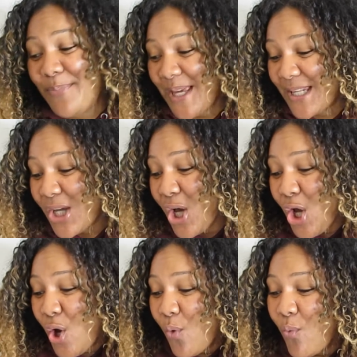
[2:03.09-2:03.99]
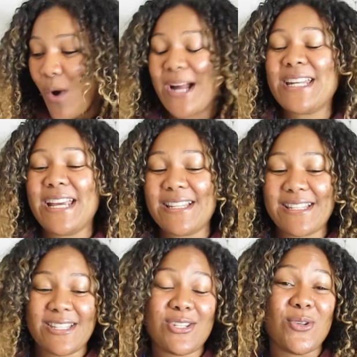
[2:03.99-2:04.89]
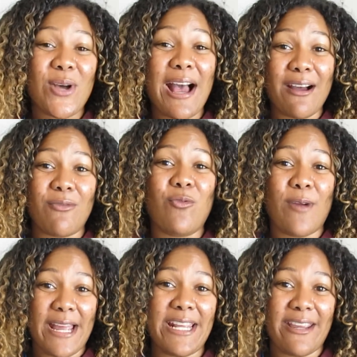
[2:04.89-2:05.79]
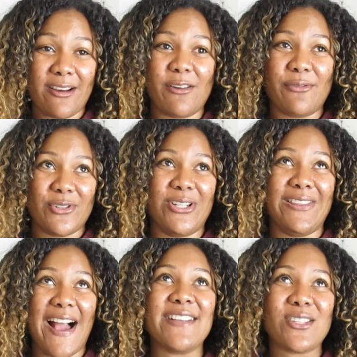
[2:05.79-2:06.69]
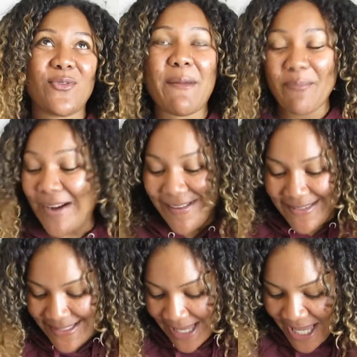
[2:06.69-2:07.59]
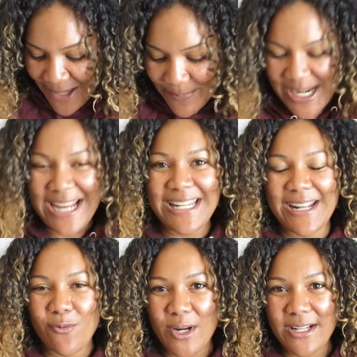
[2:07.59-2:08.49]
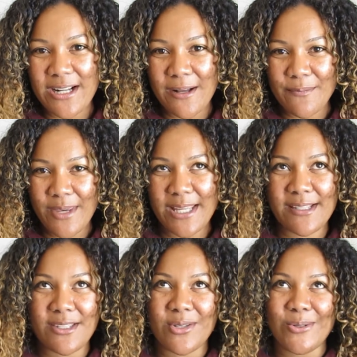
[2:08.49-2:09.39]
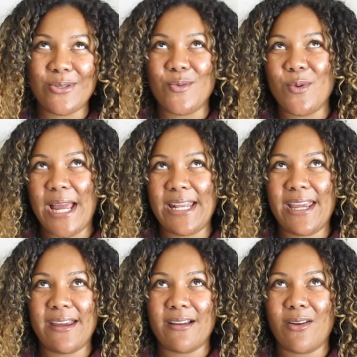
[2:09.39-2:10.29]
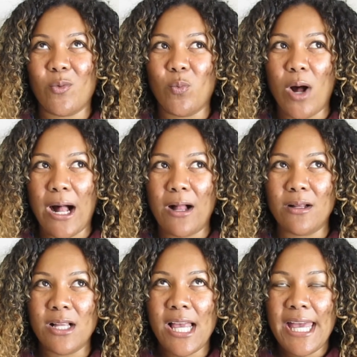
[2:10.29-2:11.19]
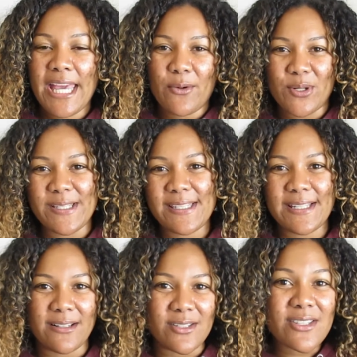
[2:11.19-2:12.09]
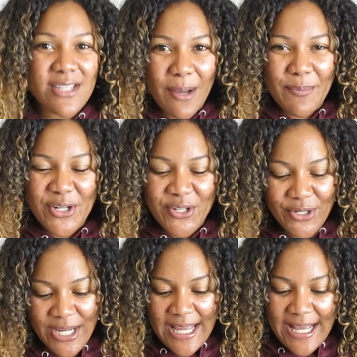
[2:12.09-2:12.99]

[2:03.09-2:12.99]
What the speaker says: been wanted to have red hair for the last 3 months, but I didn't want to commit to the red hair while it was still summer.